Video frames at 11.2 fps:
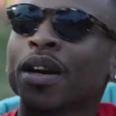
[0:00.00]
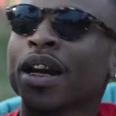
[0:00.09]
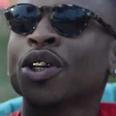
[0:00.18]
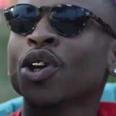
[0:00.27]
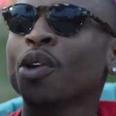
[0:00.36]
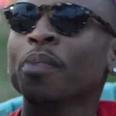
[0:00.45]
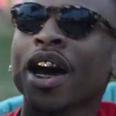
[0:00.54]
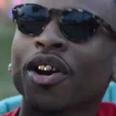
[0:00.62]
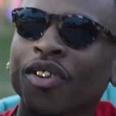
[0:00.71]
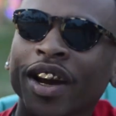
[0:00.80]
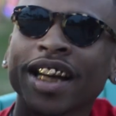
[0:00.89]
They showed me
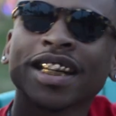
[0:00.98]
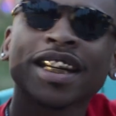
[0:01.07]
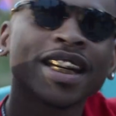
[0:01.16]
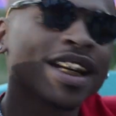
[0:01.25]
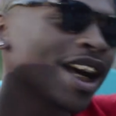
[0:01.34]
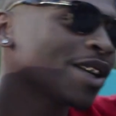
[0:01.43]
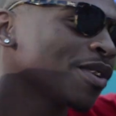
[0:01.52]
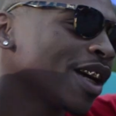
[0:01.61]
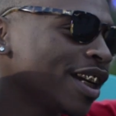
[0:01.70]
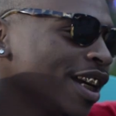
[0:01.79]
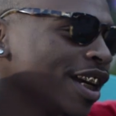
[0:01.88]
how to raise it, and that's
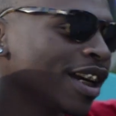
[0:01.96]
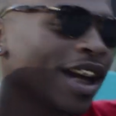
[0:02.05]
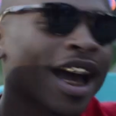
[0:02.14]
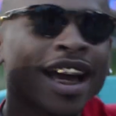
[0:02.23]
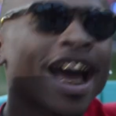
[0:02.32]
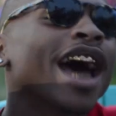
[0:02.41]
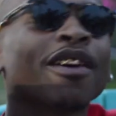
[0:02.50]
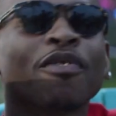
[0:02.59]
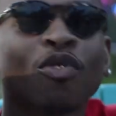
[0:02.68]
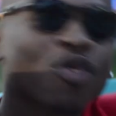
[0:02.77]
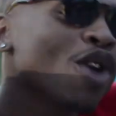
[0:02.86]
what I did. I got it
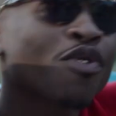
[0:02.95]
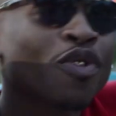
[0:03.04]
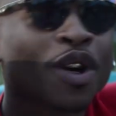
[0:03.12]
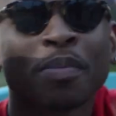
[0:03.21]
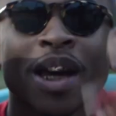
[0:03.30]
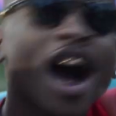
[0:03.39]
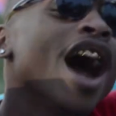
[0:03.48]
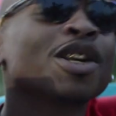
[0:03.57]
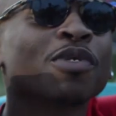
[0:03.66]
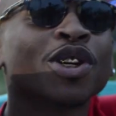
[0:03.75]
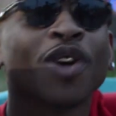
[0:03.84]
for real, bro. To be
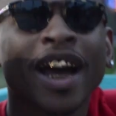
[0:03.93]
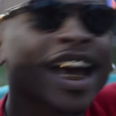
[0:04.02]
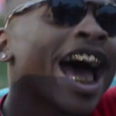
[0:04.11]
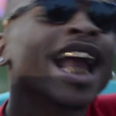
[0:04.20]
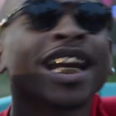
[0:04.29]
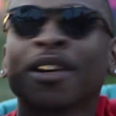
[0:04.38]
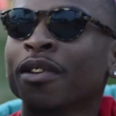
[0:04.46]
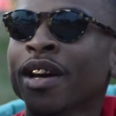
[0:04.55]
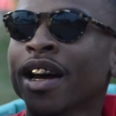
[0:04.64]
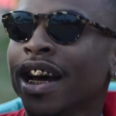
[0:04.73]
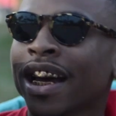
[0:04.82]
honest with you, I got it to
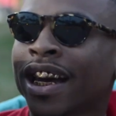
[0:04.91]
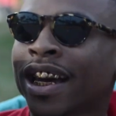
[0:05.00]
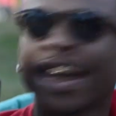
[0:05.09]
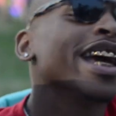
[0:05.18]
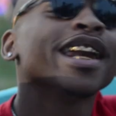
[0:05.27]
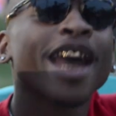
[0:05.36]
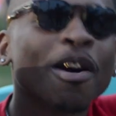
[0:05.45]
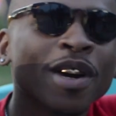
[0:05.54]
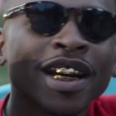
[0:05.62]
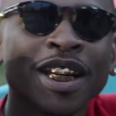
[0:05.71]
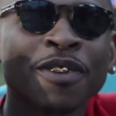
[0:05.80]
kidnap
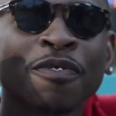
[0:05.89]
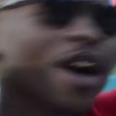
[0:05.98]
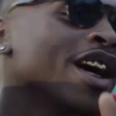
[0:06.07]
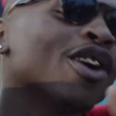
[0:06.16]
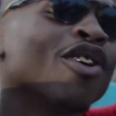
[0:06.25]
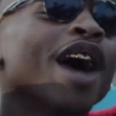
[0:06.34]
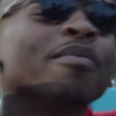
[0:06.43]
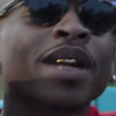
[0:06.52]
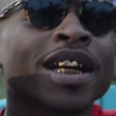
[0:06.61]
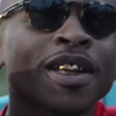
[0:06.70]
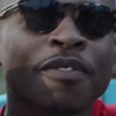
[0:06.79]
one of these fucking rap
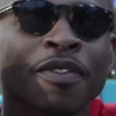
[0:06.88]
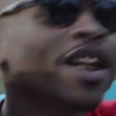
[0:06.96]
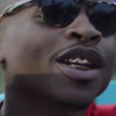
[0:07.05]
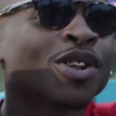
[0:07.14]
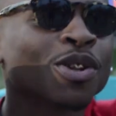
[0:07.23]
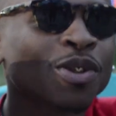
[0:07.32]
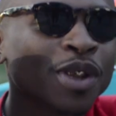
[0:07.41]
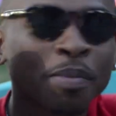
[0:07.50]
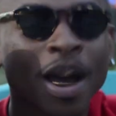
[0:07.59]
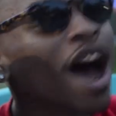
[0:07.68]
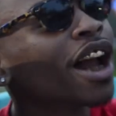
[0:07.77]
niggas to feed it to.
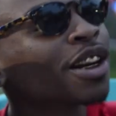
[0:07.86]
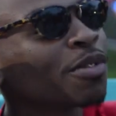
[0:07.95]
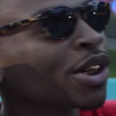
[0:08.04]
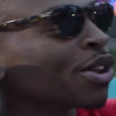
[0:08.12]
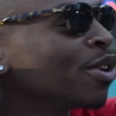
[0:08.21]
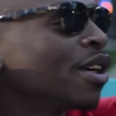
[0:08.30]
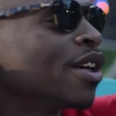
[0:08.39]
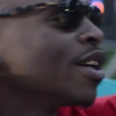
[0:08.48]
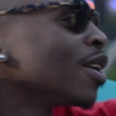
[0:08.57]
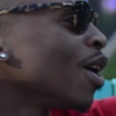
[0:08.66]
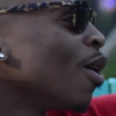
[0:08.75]
To be honest with you,
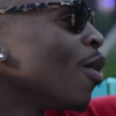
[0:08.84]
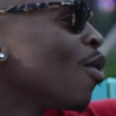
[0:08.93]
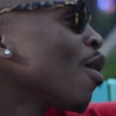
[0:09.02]
yeah. so.